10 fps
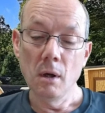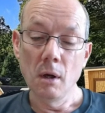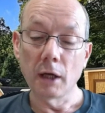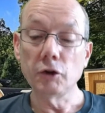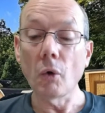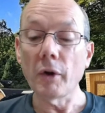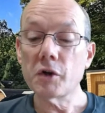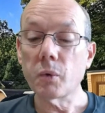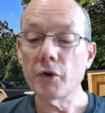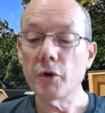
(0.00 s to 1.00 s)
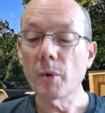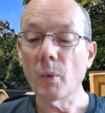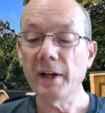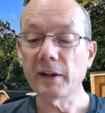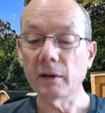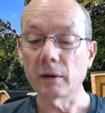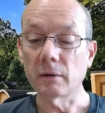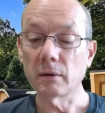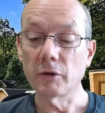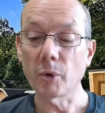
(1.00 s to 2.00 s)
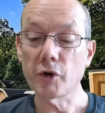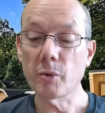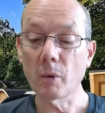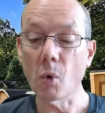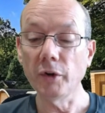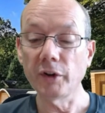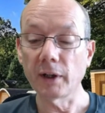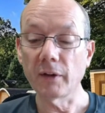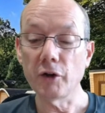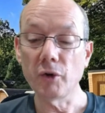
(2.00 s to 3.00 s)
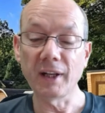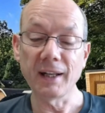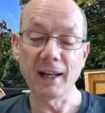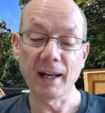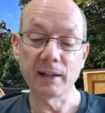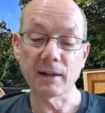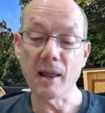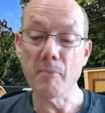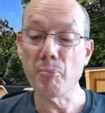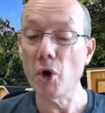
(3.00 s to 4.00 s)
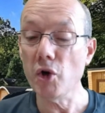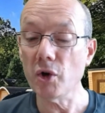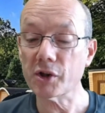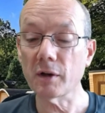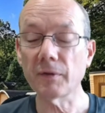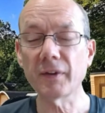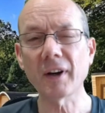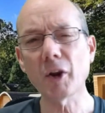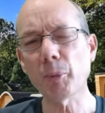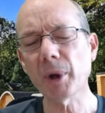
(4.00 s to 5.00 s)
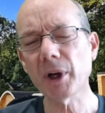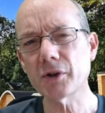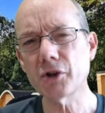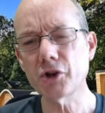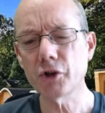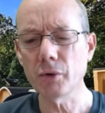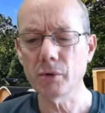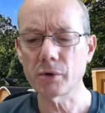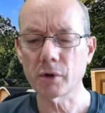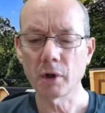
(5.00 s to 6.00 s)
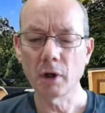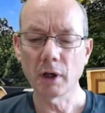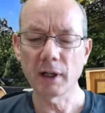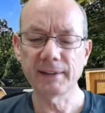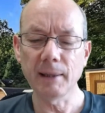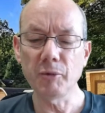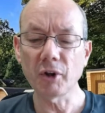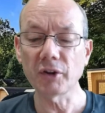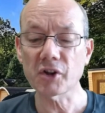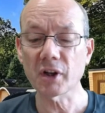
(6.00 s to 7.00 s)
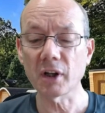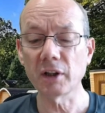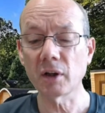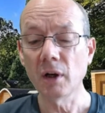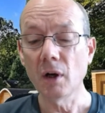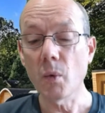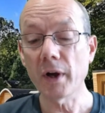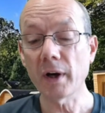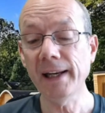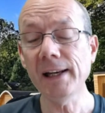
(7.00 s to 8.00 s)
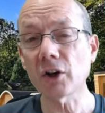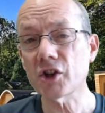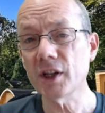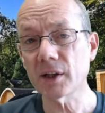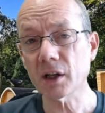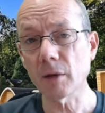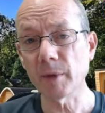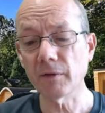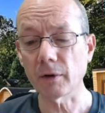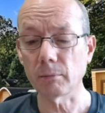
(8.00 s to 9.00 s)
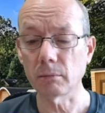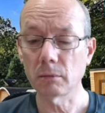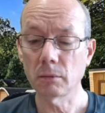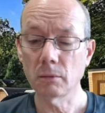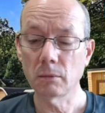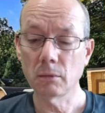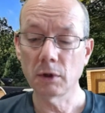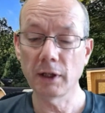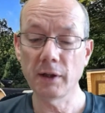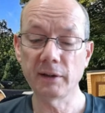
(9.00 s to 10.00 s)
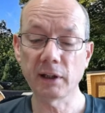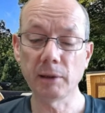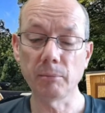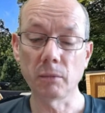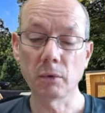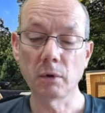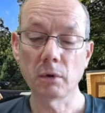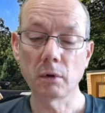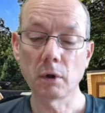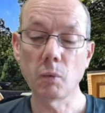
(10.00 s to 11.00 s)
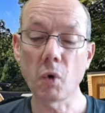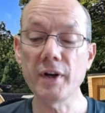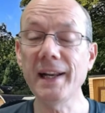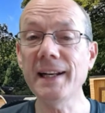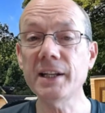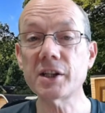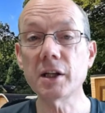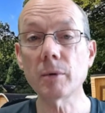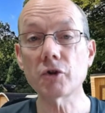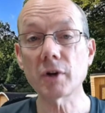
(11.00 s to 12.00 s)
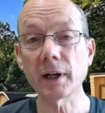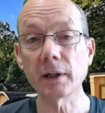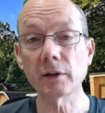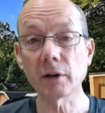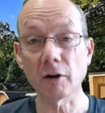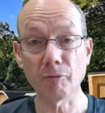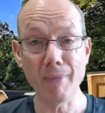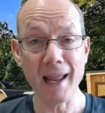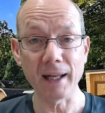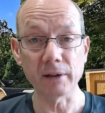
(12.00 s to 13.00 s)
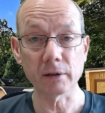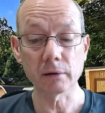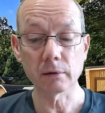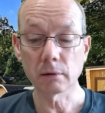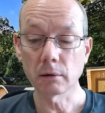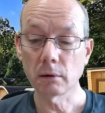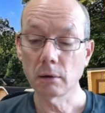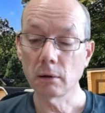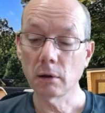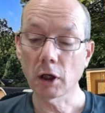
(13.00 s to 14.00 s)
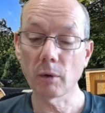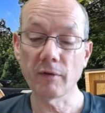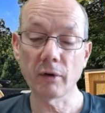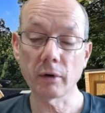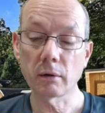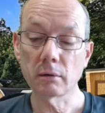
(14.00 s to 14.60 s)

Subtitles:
Acknowledge what you were waiting, what you were wanting that you didn't get, and then put yourself in the other person's shoes and attempt to understand where he or she is coming from at the time and what needs they were trying to have met, however